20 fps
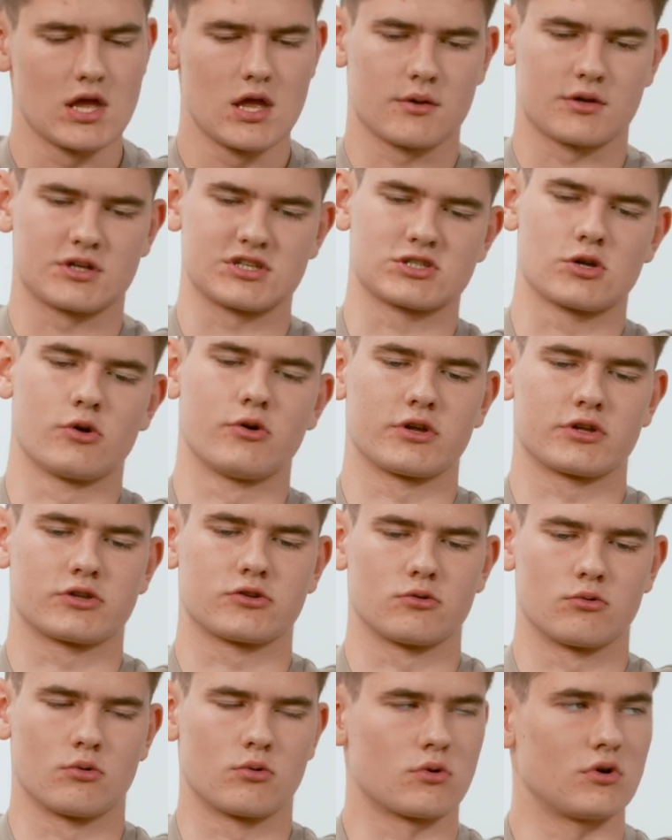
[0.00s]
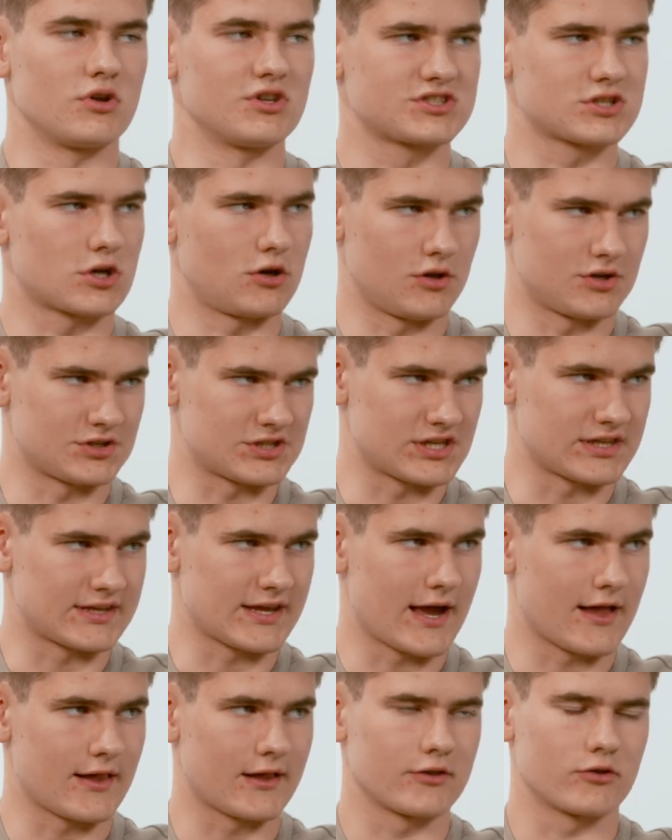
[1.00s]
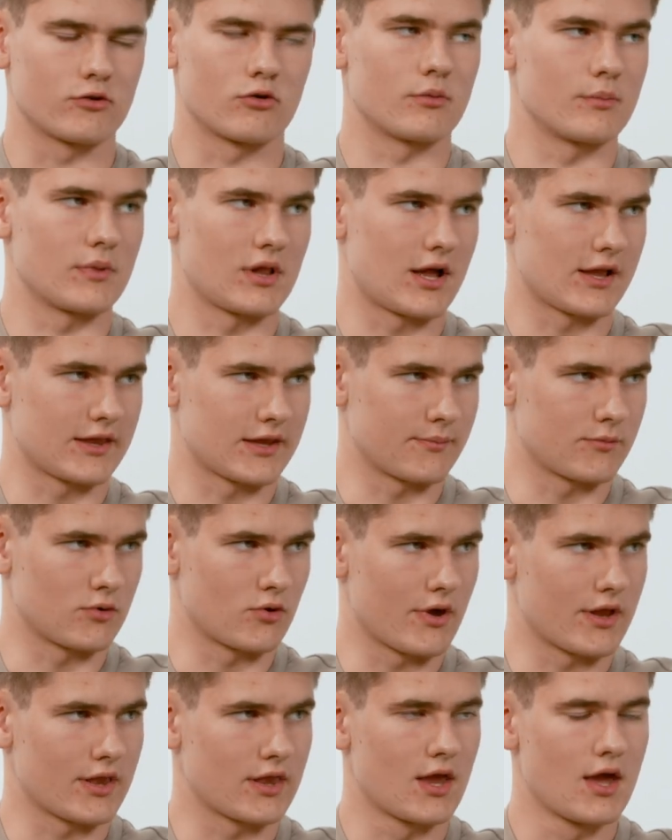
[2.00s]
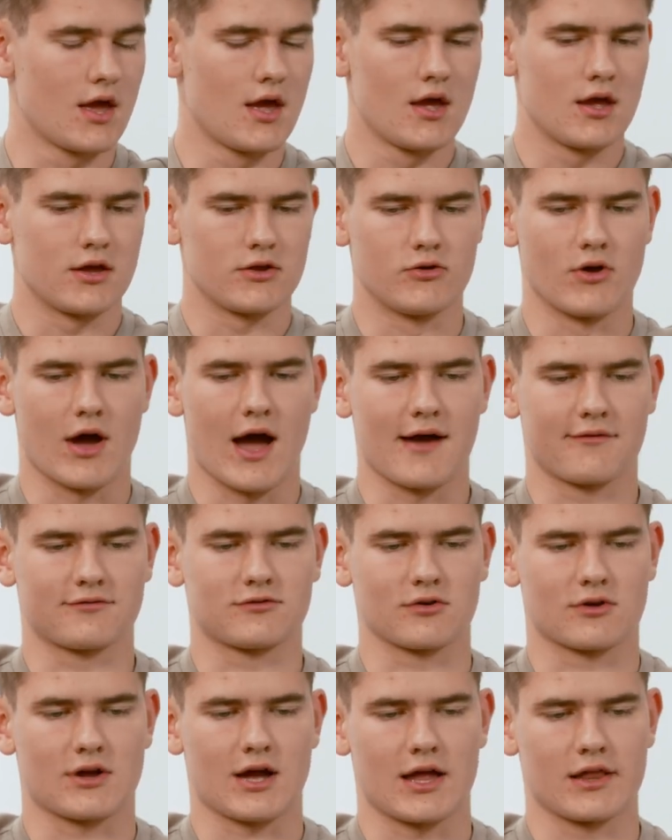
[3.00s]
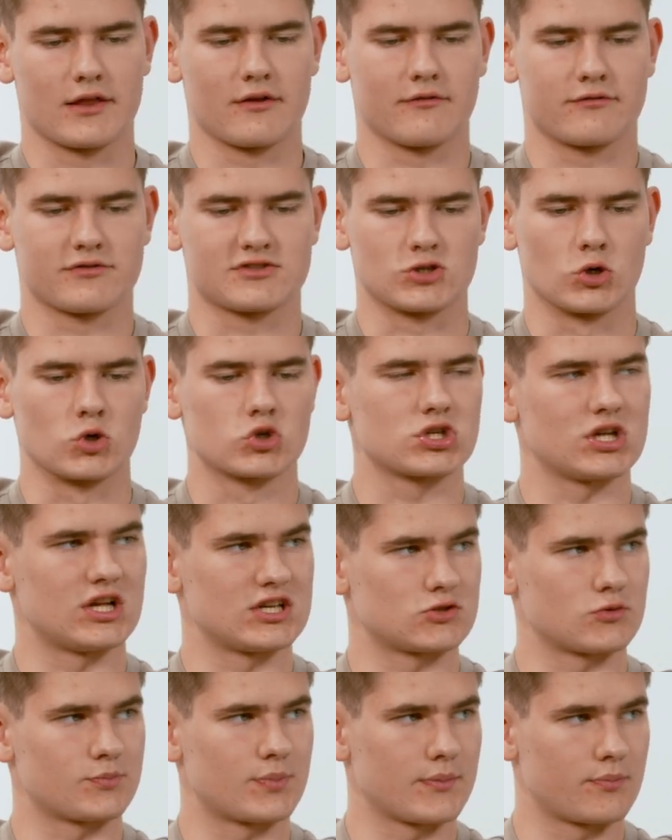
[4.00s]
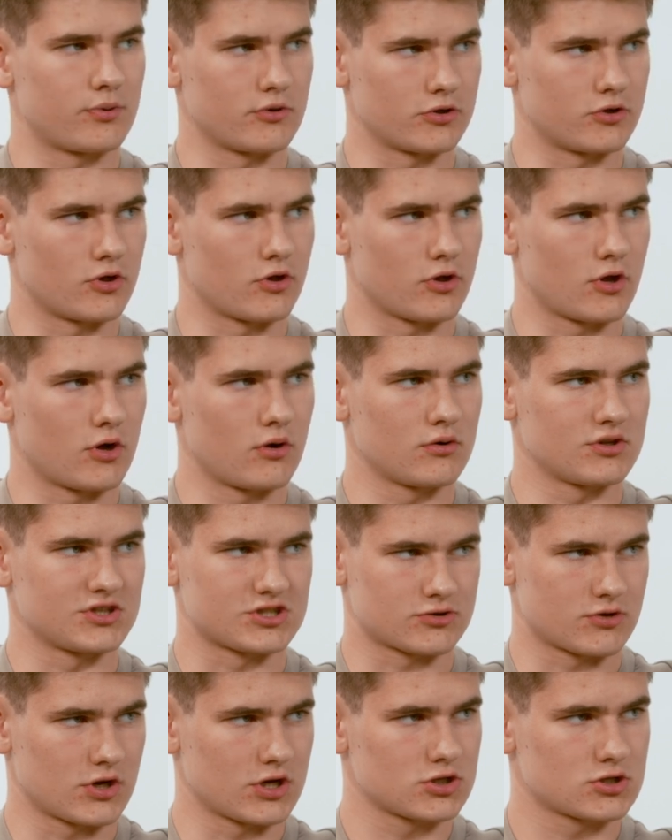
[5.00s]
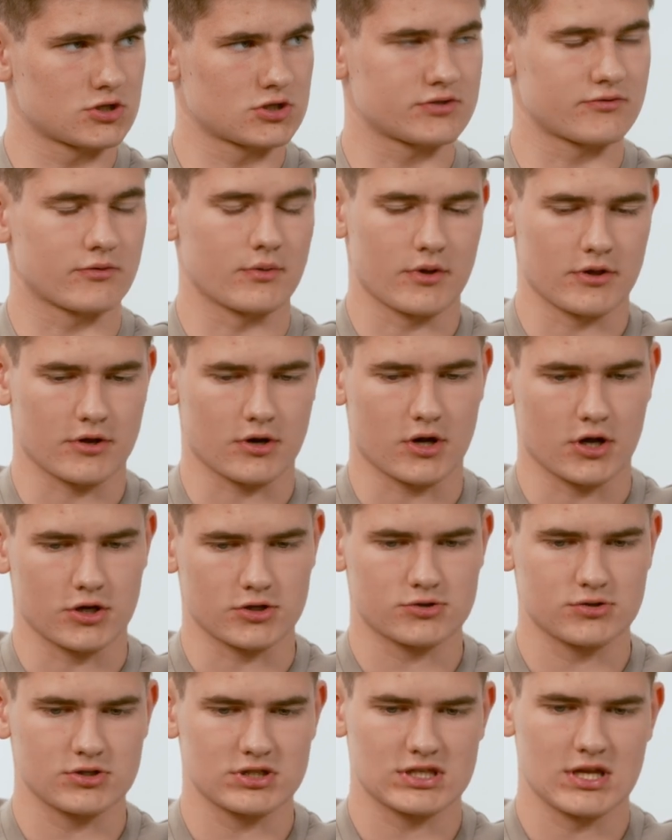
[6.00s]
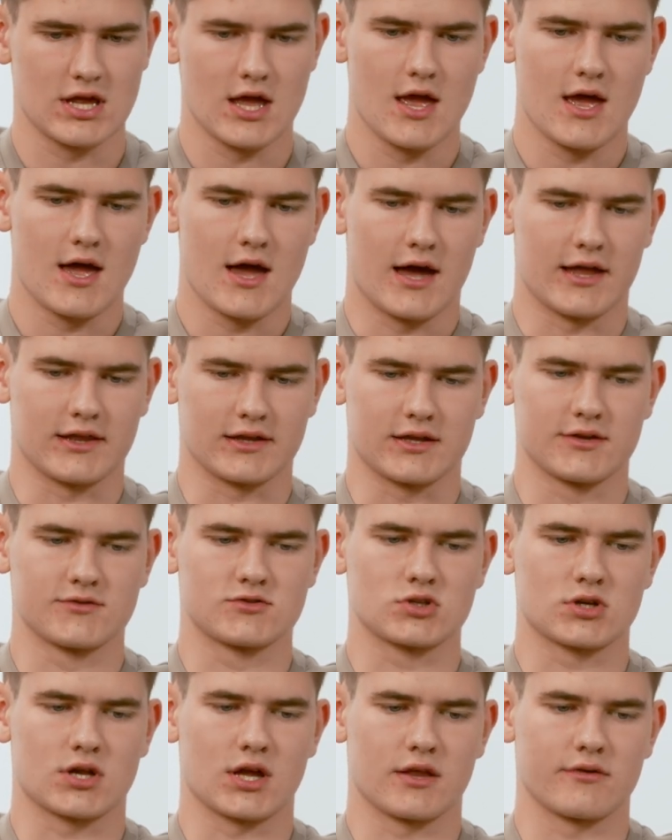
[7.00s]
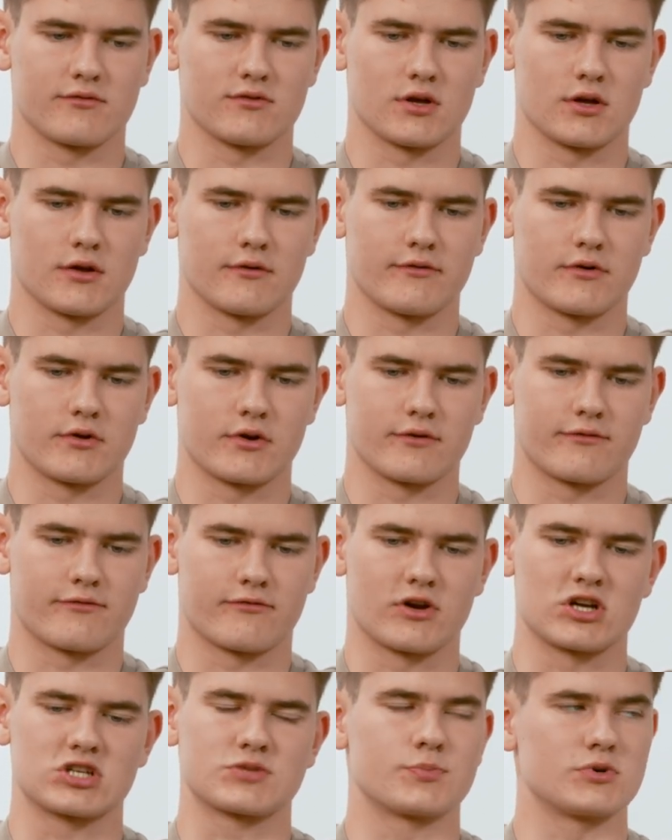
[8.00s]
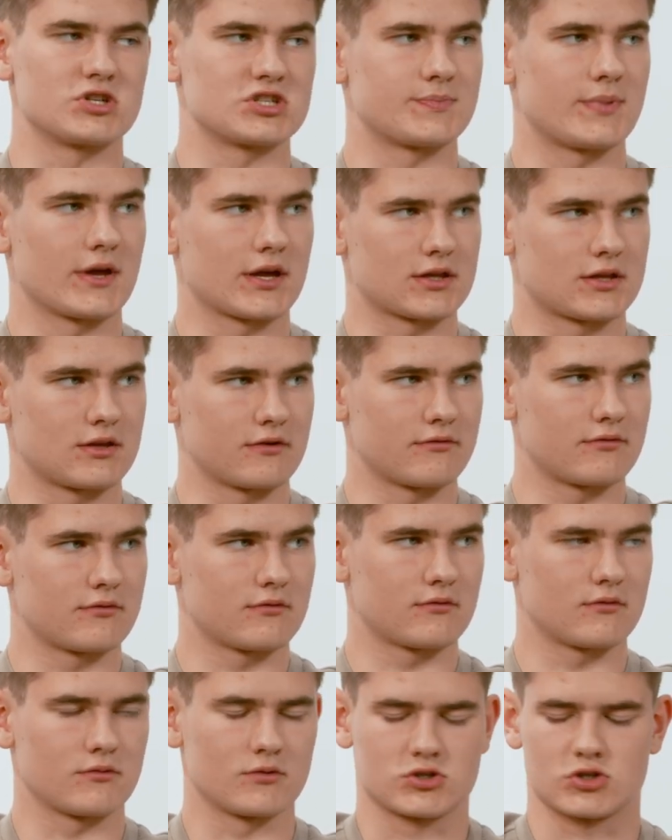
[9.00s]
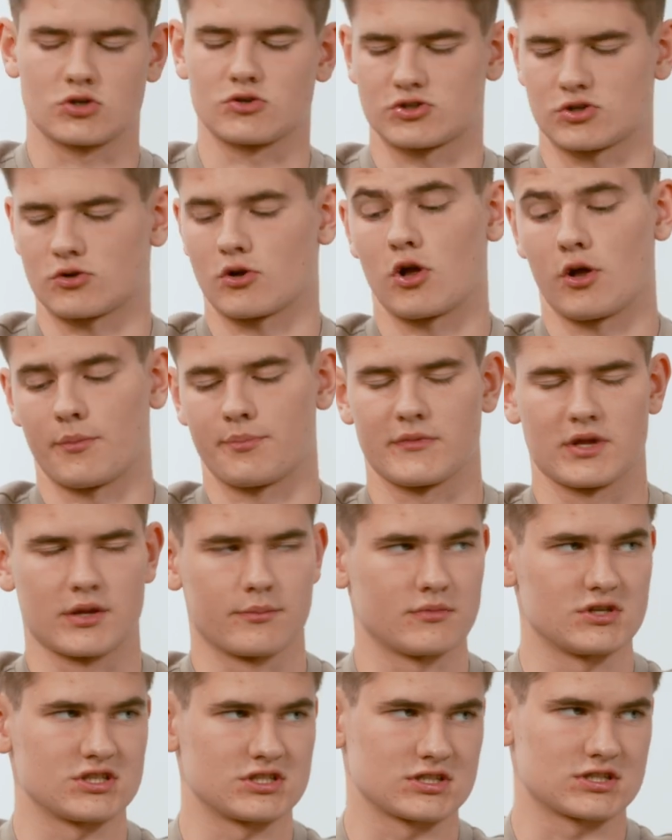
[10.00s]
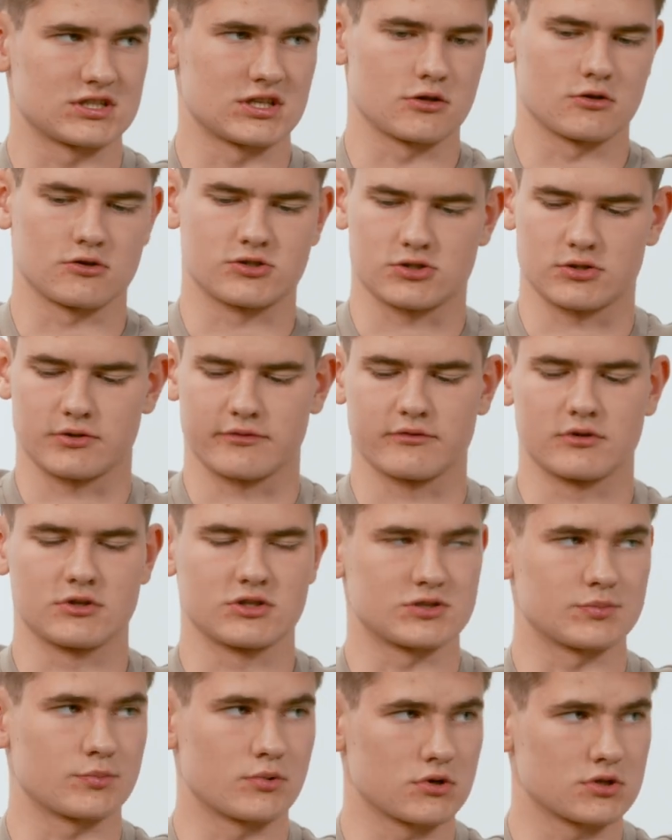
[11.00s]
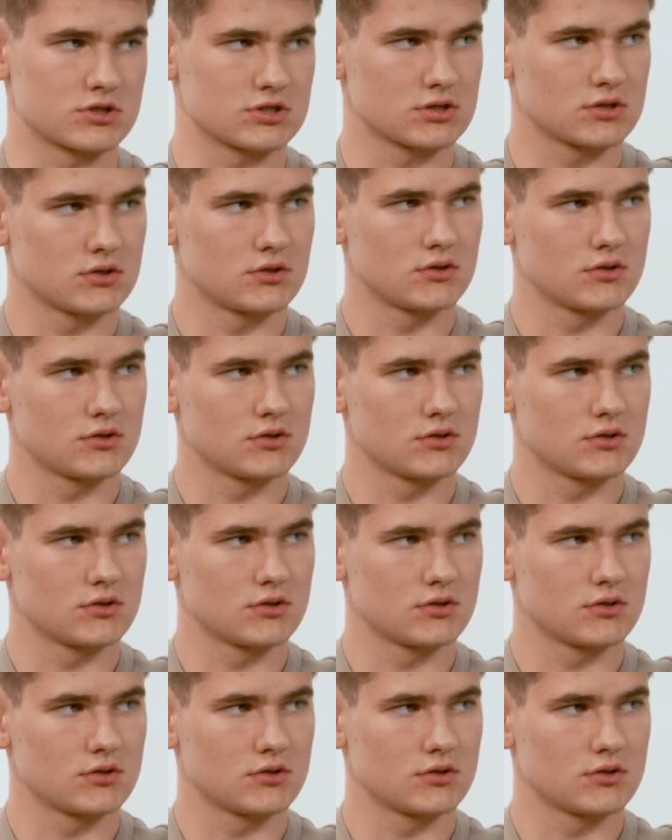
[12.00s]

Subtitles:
Because going to World Scholars in Thailand or Milan MUN, you have to kind of socialize with people you don't know and strangers from other countries, and it gives you kind of a very fresh perspective, which also helped me in business and also even in sports.